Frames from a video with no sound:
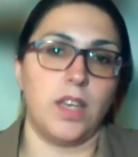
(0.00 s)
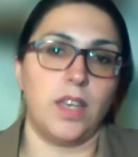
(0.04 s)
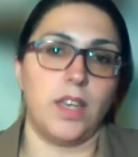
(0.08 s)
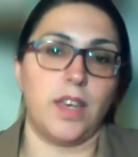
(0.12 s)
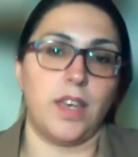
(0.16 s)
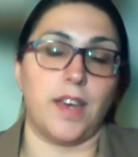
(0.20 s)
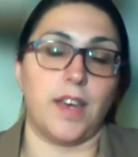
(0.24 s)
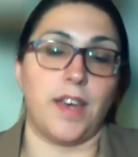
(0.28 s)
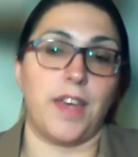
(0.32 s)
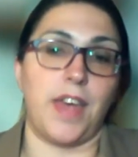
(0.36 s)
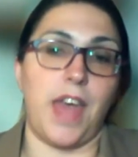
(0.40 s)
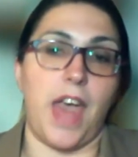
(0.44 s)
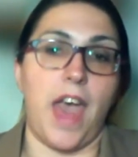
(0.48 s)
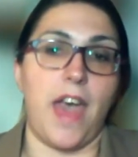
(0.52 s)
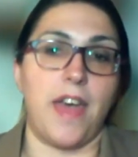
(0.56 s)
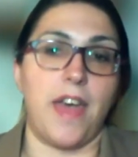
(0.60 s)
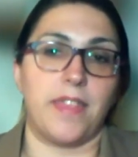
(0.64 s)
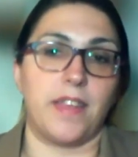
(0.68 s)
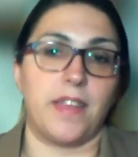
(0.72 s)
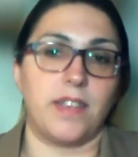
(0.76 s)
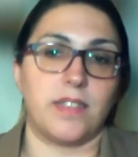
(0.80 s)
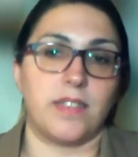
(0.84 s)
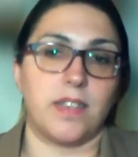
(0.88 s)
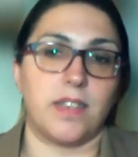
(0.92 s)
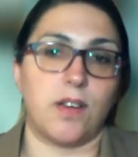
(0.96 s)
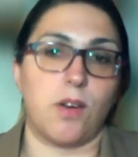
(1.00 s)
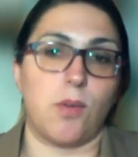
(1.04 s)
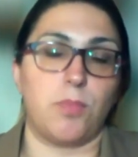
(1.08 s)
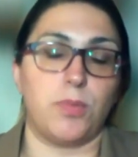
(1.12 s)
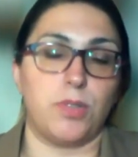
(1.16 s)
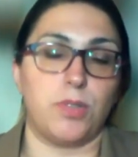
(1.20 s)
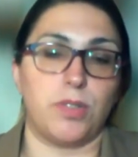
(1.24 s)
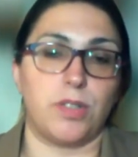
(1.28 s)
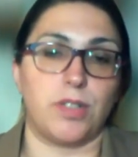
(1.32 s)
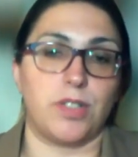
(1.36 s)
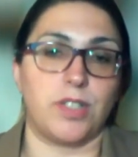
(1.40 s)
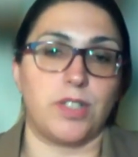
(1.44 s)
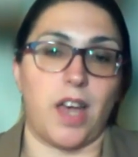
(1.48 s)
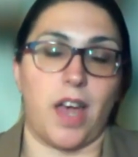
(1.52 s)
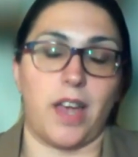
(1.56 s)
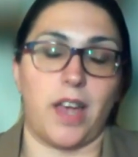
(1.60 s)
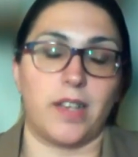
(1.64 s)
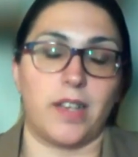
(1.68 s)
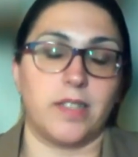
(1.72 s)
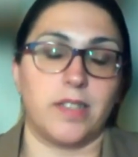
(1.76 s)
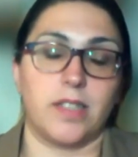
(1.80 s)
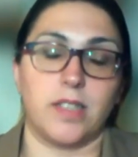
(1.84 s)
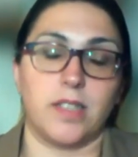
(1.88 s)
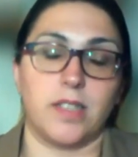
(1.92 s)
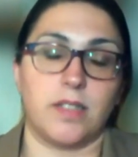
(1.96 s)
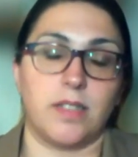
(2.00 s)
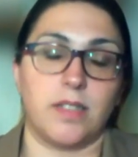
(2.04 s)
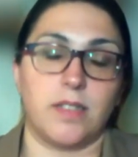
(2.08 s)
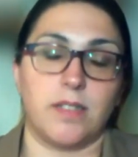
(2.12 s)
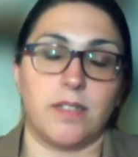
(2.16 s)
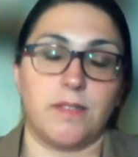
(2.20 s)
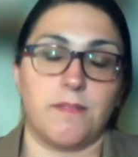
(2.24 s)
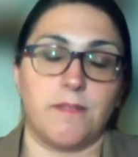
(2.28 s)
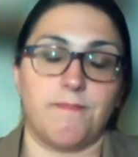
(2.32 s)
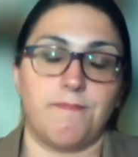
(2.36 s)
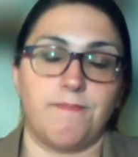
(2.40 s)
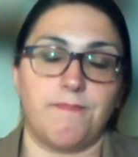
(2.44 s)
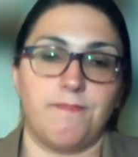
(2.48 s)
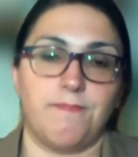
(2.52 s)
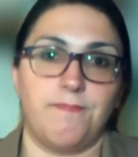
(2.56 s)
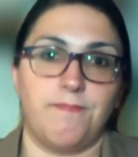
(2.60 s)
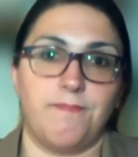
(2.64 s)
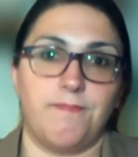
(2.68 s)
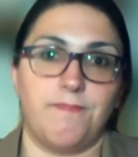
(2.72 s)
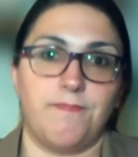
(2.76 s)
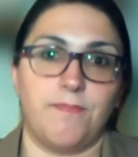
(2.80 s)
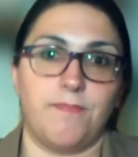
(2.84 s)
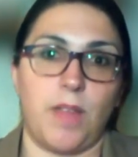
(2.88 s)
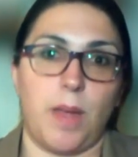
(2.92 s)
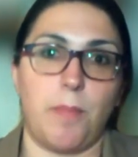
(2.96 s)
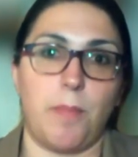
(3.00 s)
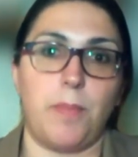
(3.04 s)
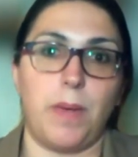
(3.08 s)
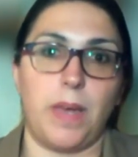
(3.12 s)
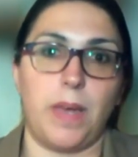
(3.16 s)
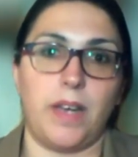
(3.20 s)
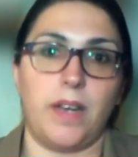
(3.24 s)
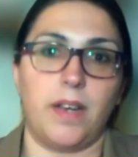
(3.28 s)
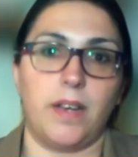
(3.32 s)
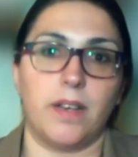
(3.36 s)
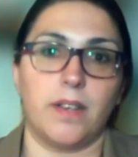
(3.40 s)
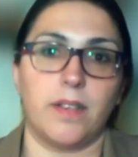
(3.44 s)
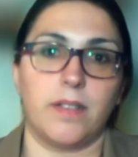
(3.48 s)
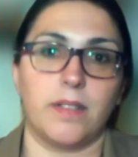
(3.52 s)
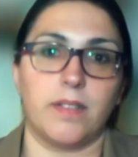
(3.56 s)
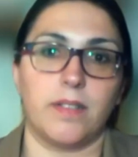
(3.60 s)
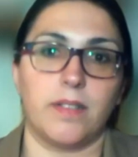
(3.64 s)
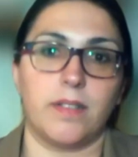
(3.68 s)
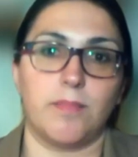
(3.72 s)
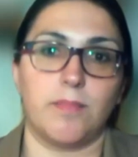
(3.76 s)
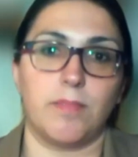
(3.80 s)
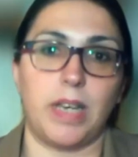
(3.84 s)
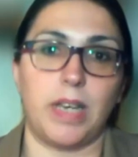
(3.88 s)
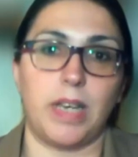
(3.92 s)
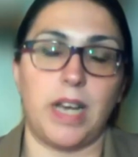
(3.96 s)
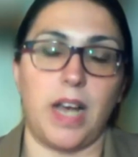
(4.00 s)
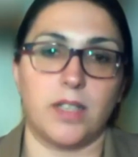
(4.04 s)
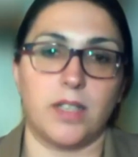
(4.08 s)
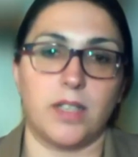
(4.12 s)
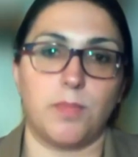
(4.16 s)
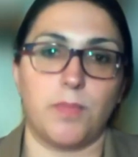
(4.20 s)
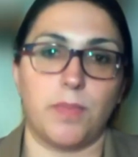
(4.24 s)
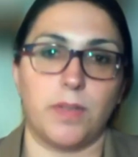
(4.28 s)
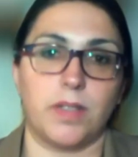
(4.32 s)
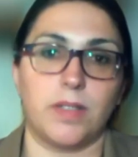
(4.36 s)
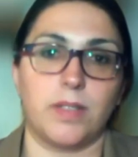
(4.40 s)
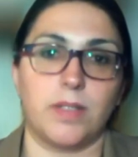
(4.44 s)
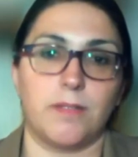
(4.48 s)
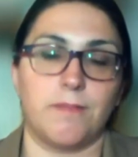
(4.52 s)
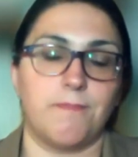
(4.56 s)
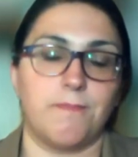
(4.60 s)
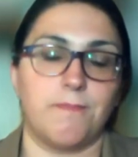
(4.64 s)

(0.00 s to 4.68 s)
yeah, ethics and computer science is a big because yeah.